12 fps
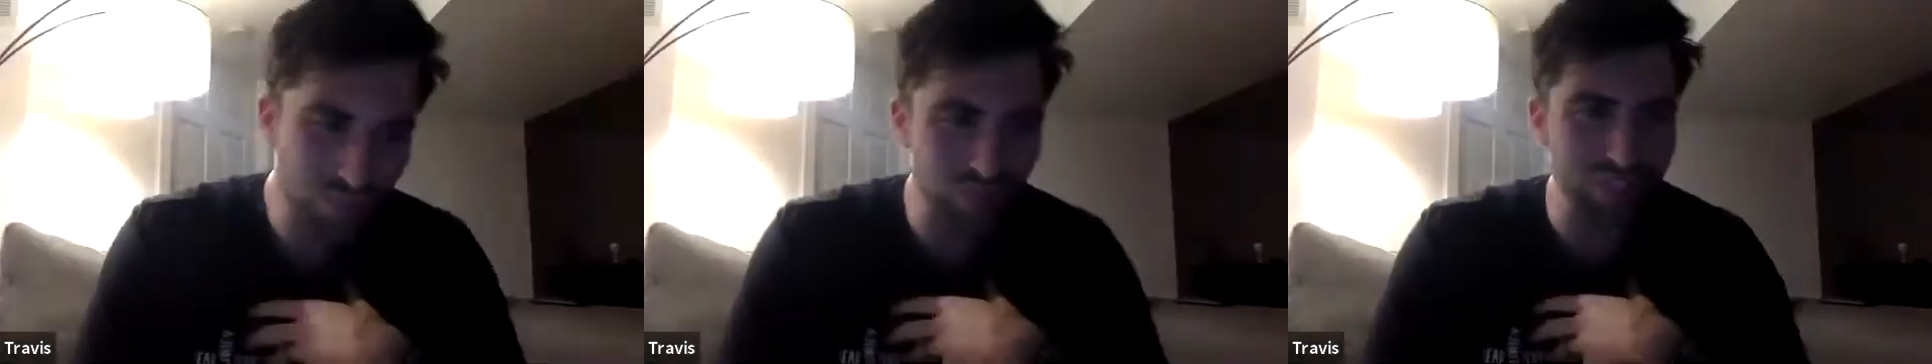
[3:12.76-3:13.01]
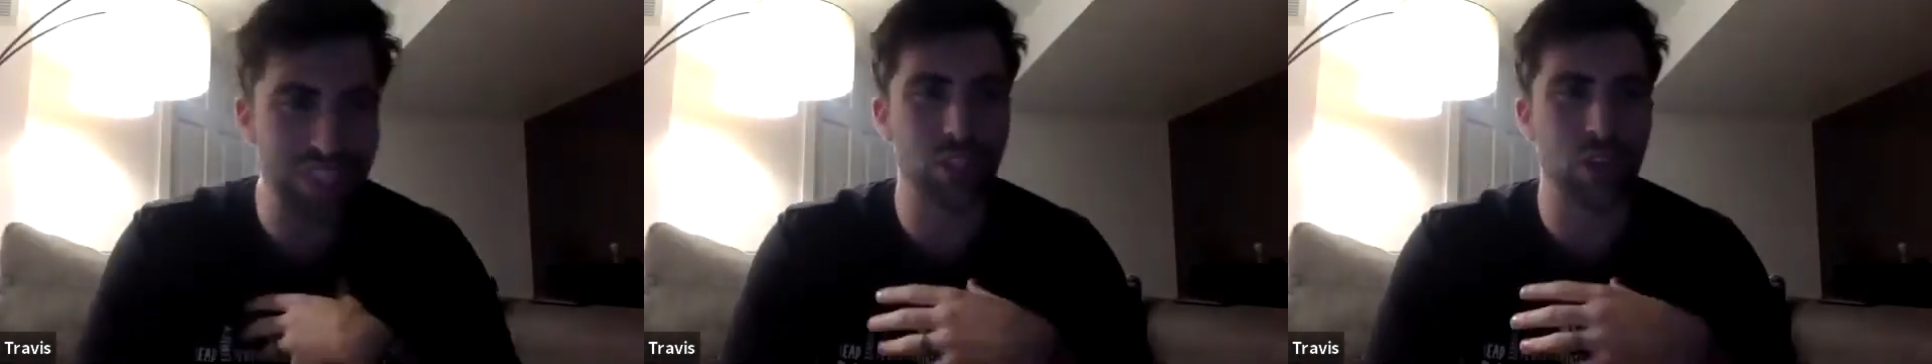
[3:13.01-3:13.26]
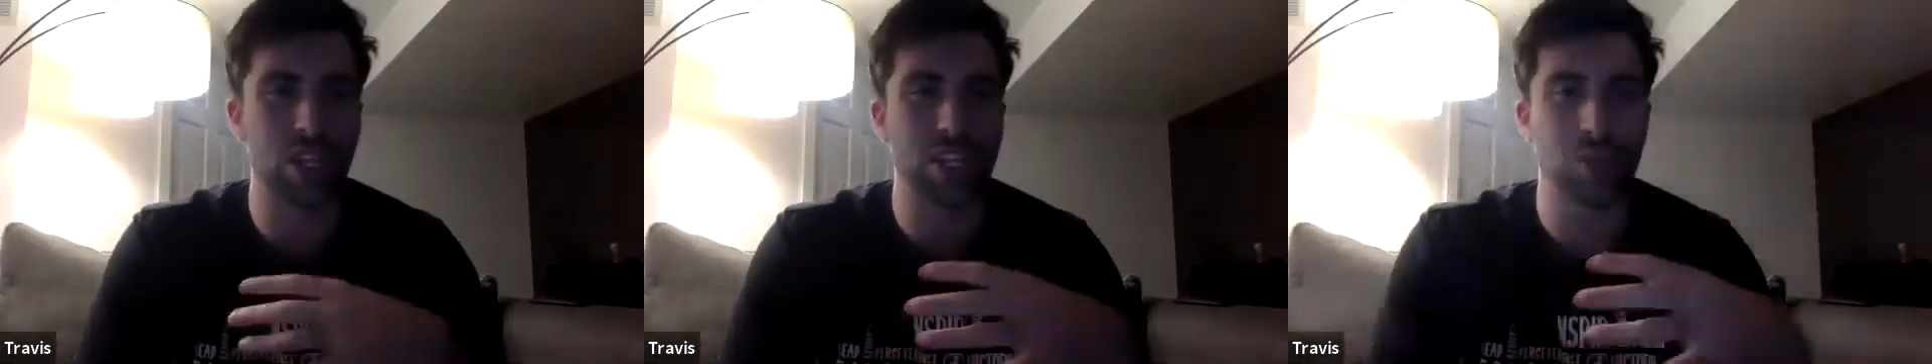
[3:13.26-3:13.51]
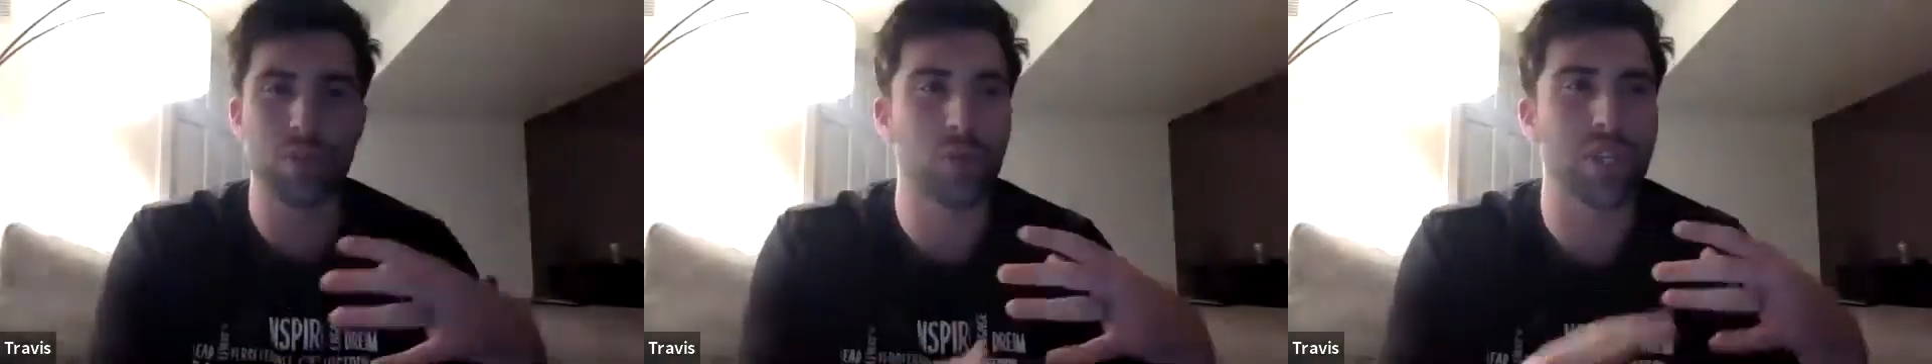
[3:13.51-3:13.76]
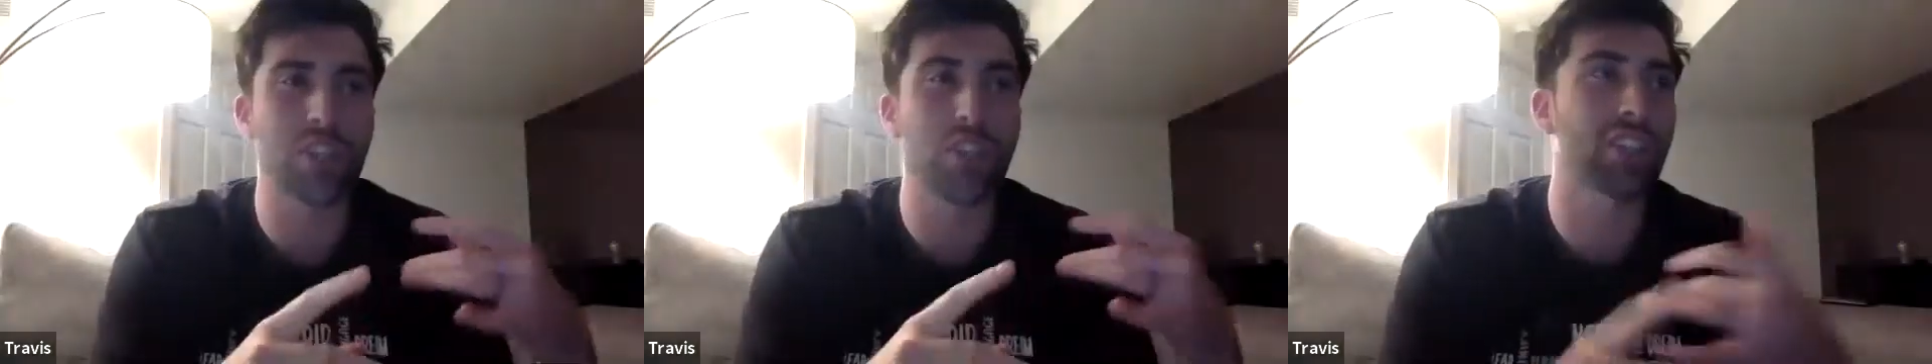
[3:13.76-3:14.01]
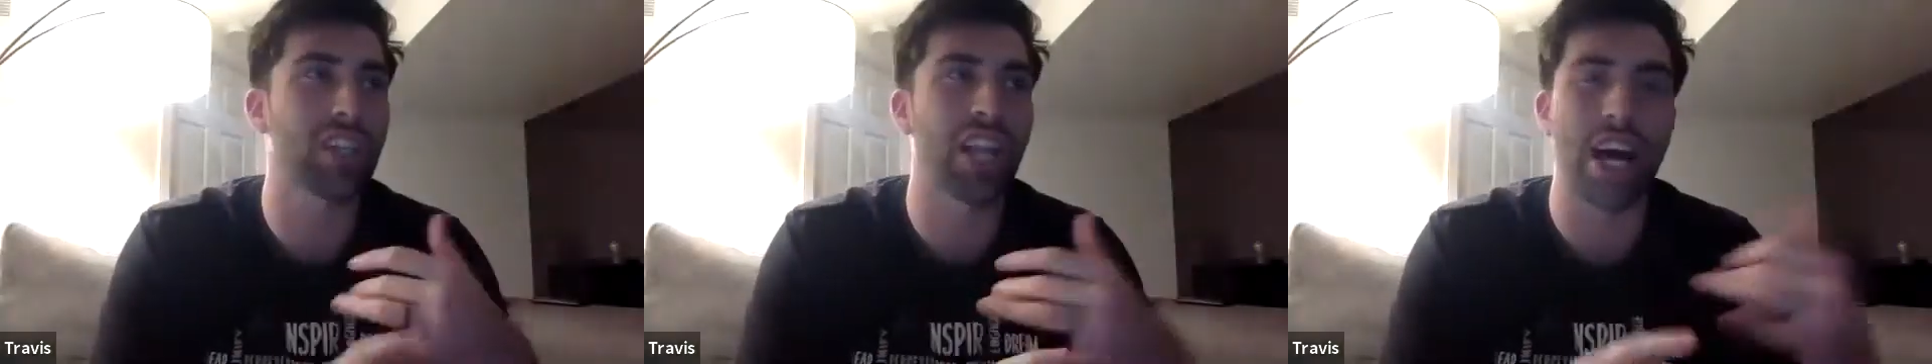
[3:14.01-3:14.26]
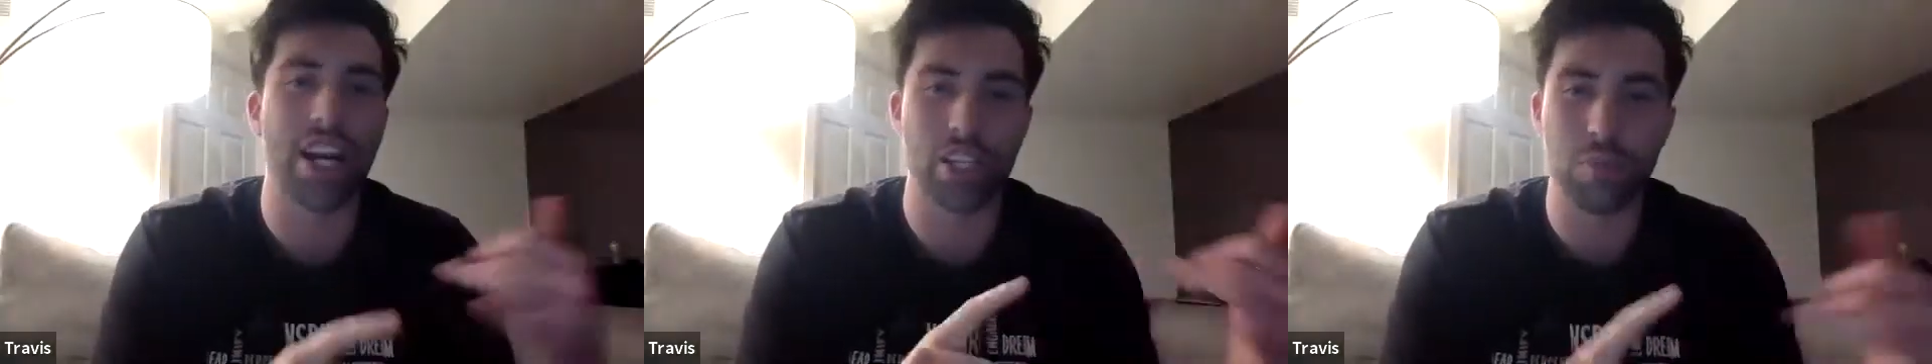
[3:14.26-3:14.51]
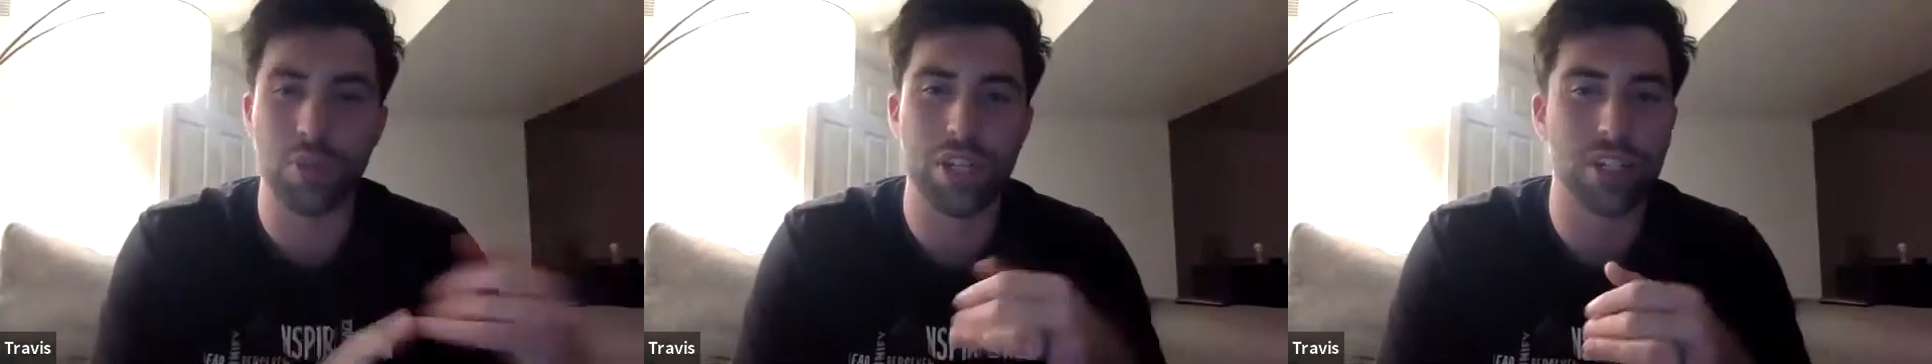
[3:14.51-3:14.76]
So like there's a lot of
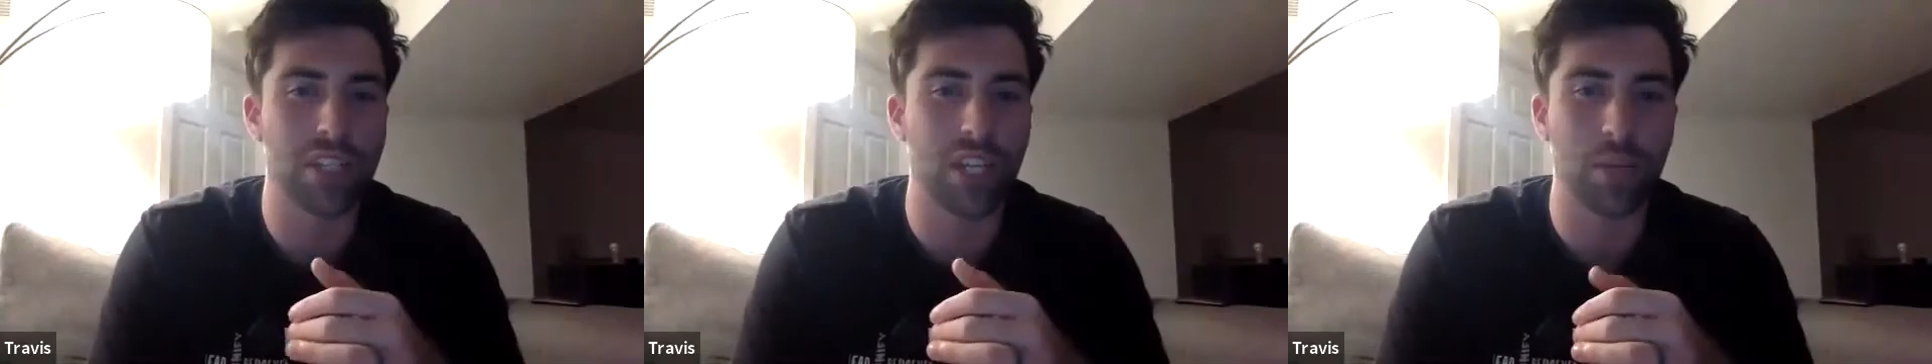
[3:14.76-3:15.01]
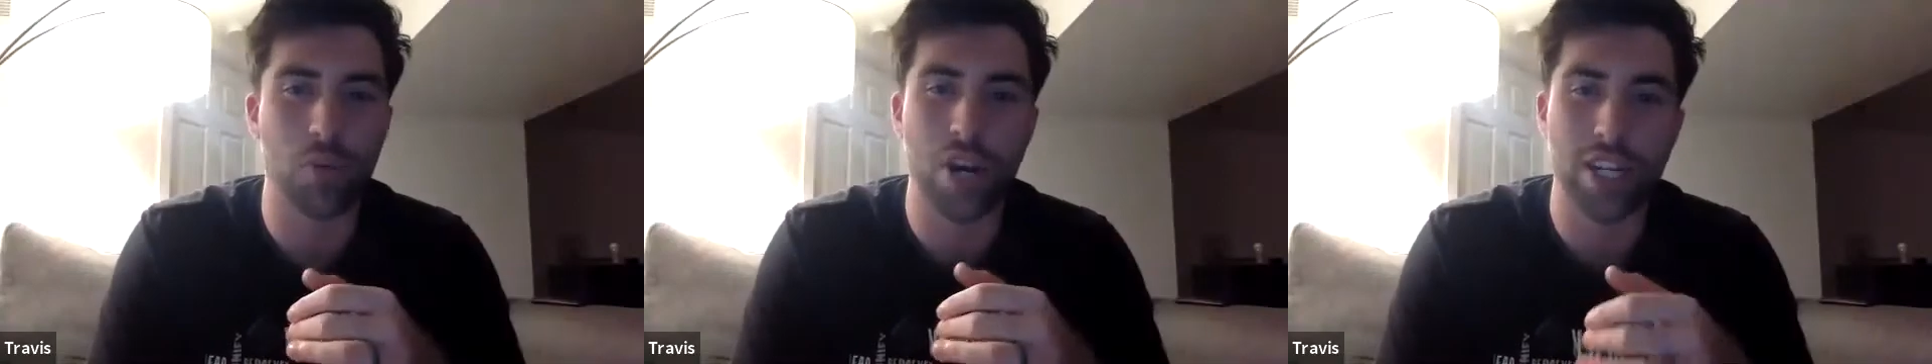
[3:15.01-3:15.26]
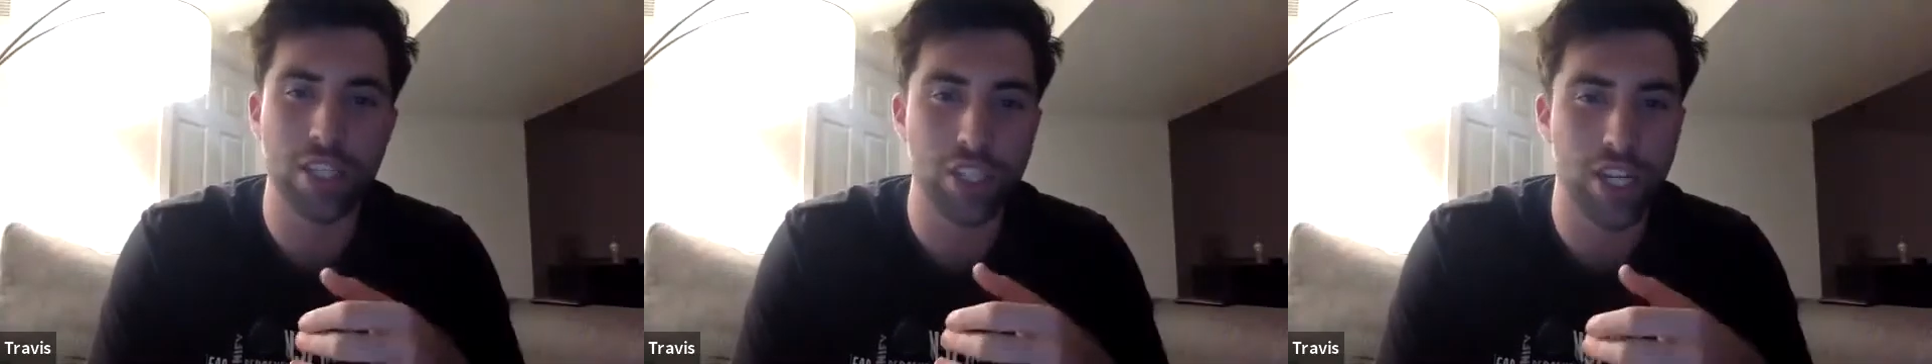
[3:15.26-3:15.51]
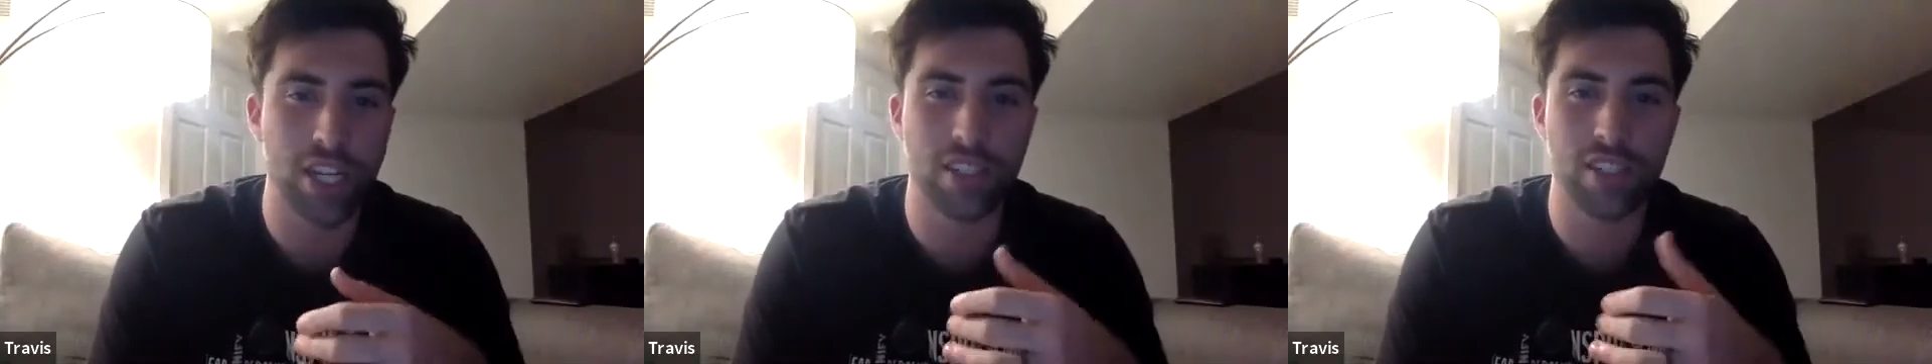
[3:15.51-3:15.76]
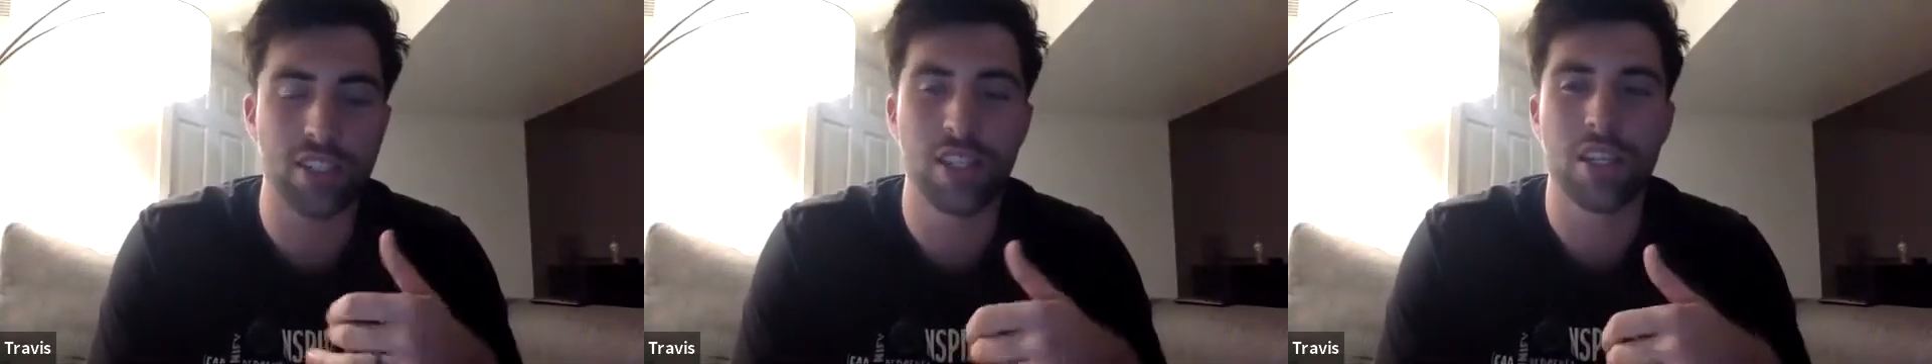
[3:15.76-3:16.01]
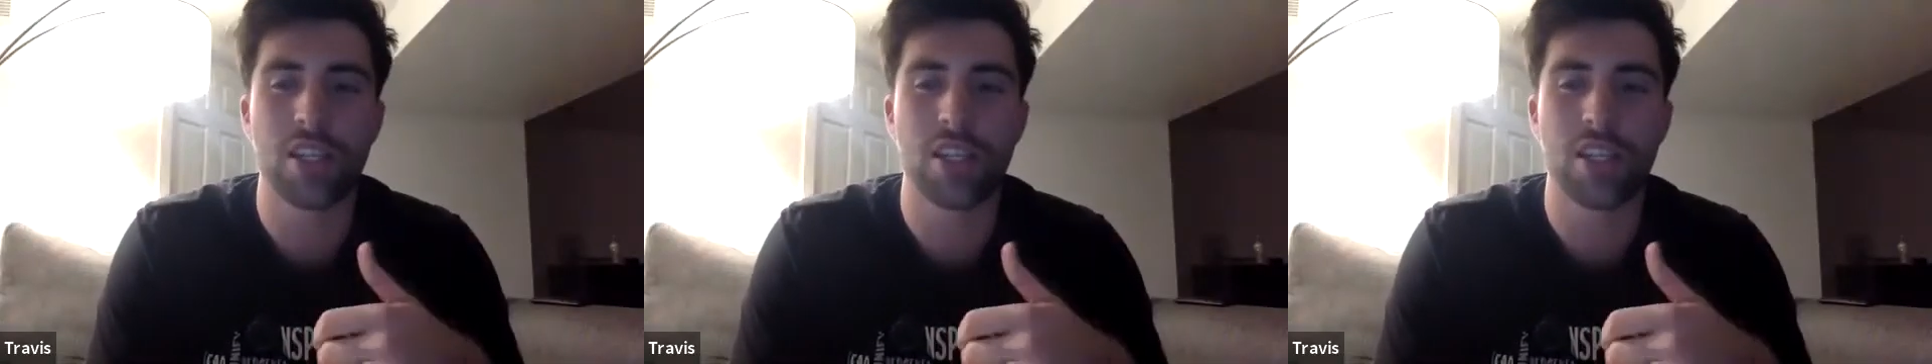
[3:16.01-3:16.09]
good players like Brandon Jennings,